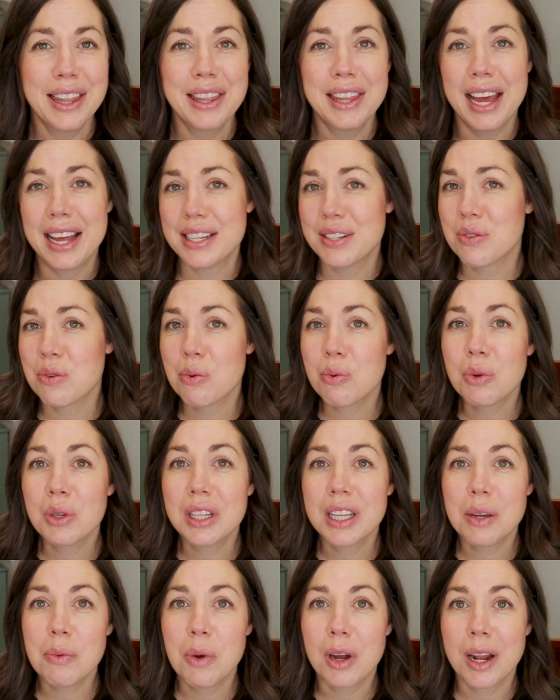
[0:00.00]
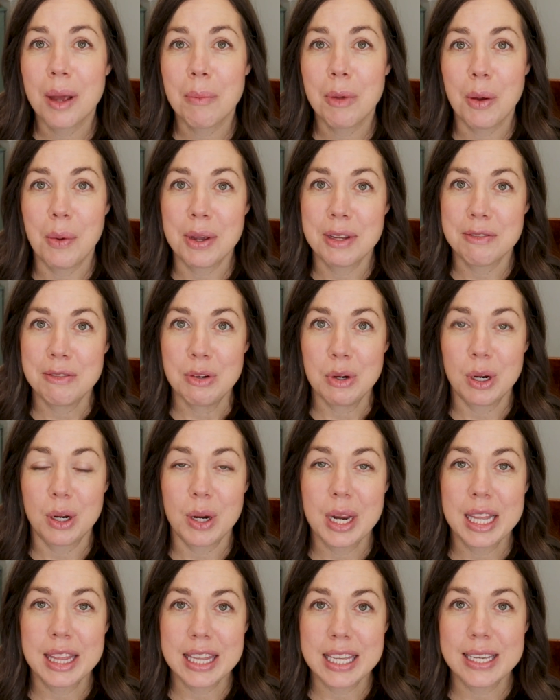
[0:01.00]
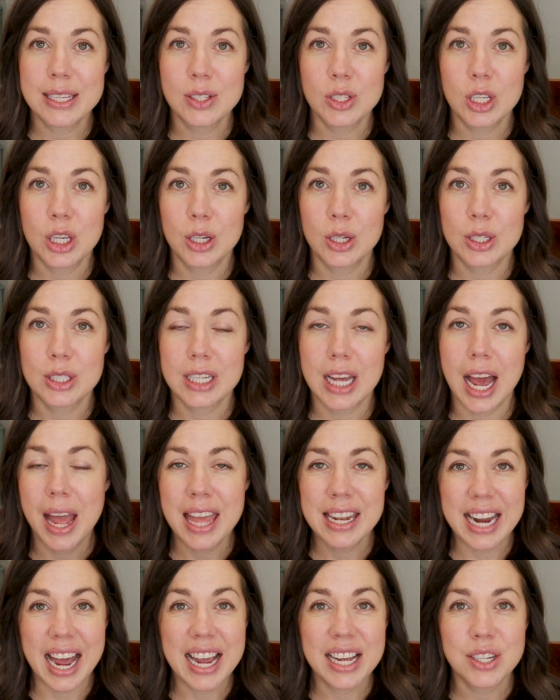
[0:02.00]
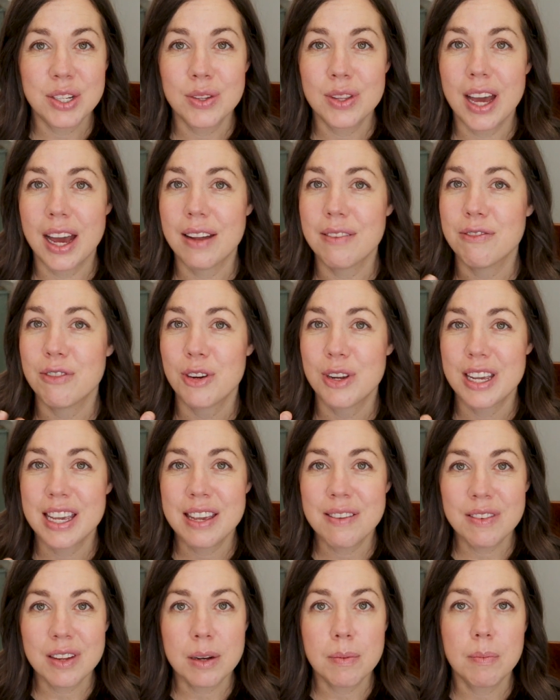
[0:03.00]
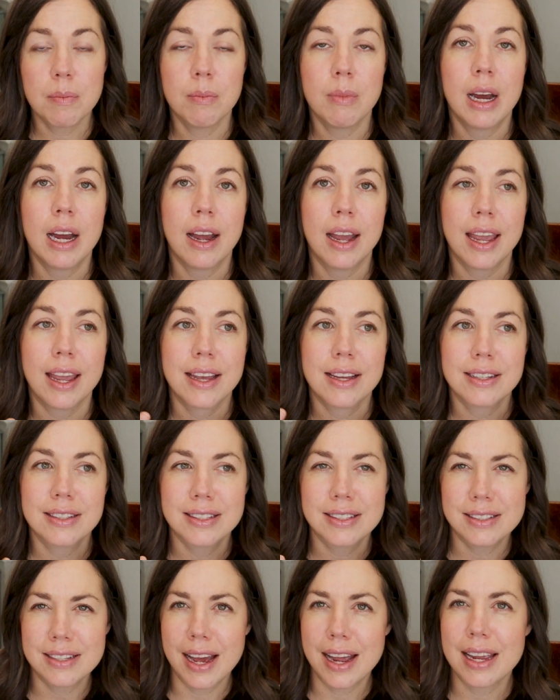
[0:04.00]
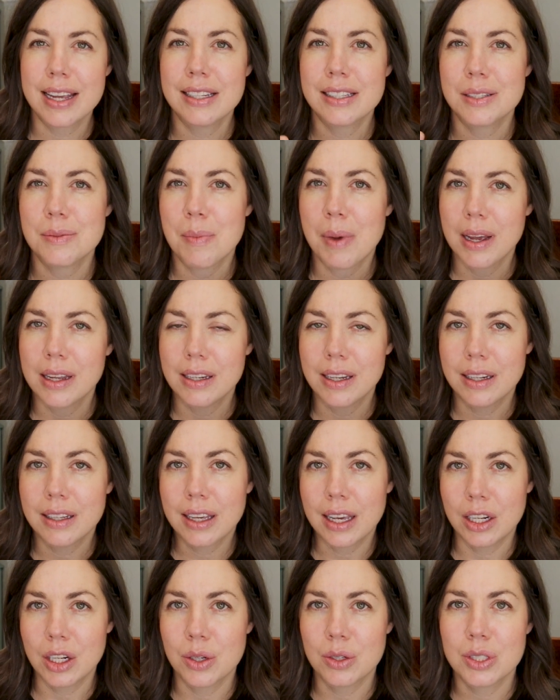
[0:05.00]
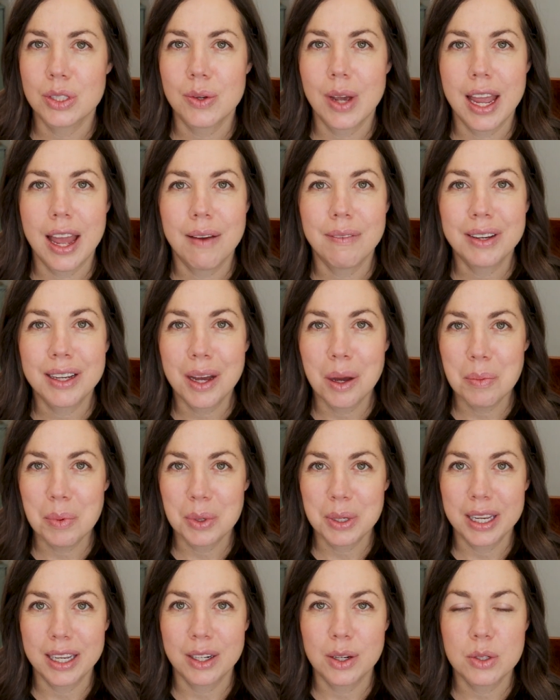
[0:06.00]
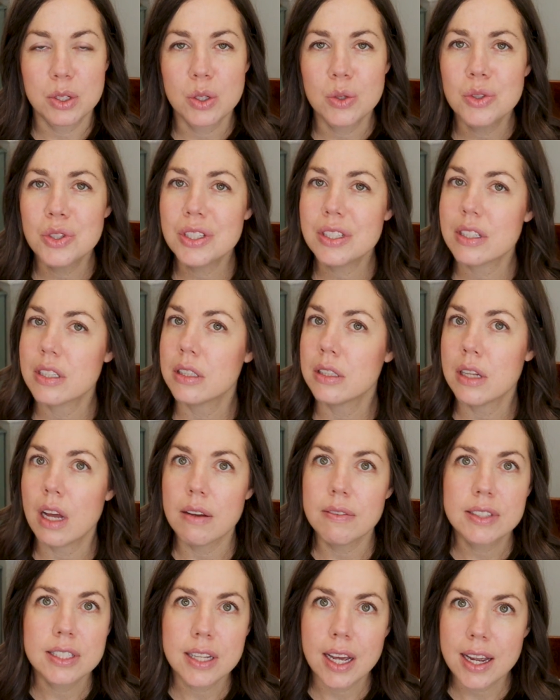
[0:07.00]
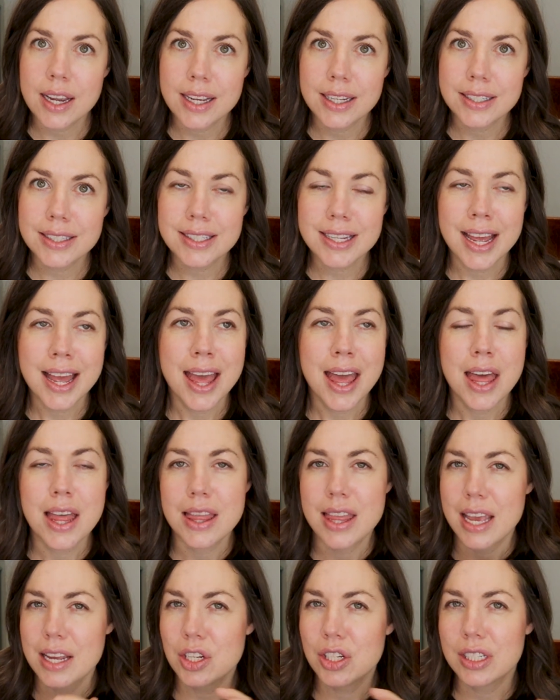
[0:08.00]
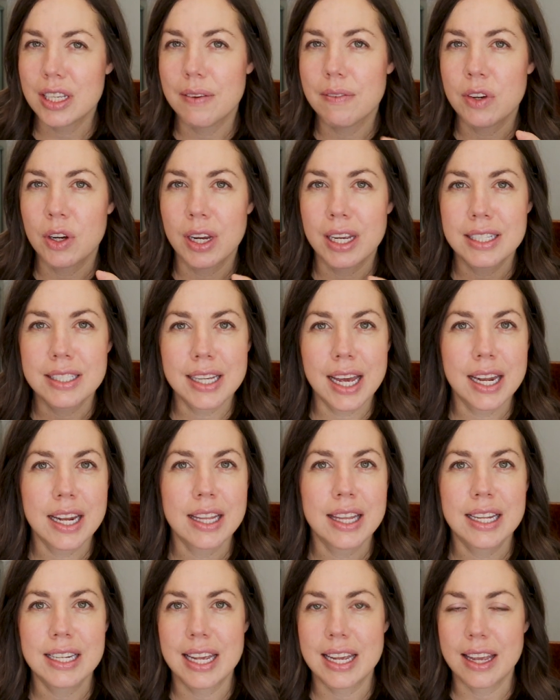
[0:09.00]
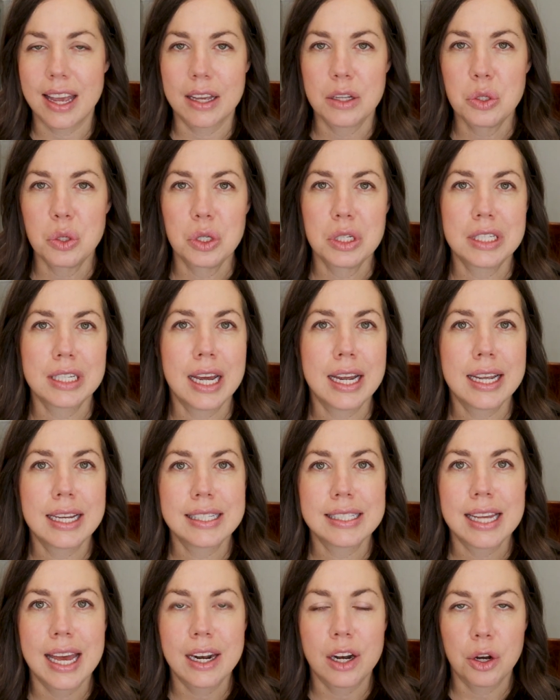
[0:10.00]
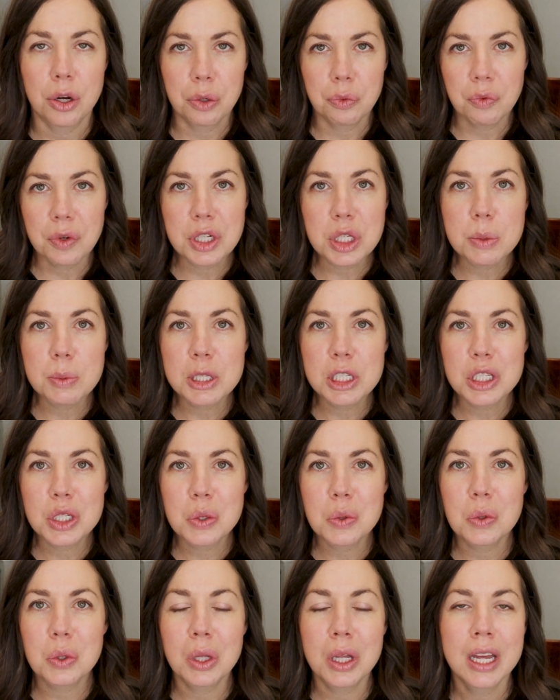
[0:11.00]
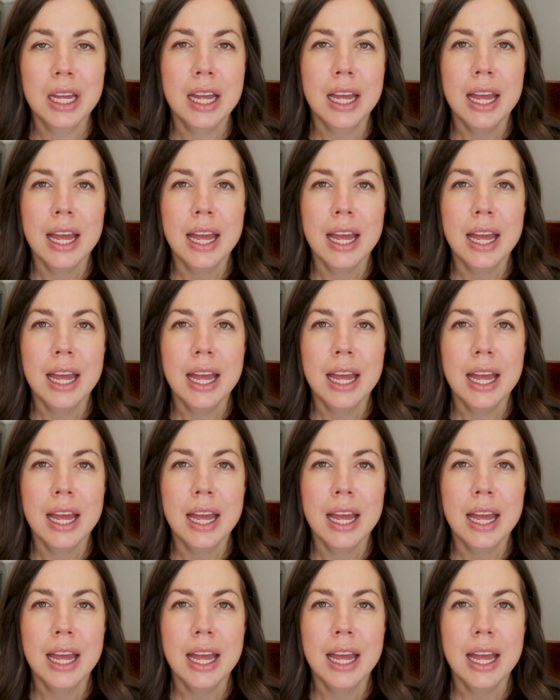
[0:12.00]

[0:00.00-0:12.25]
That's really what I'm going for in these years. And I do that for even my science-minded kiddos. So I have a couple kiddos who just love science. They just get very excited. They take extra science at our enrichment school.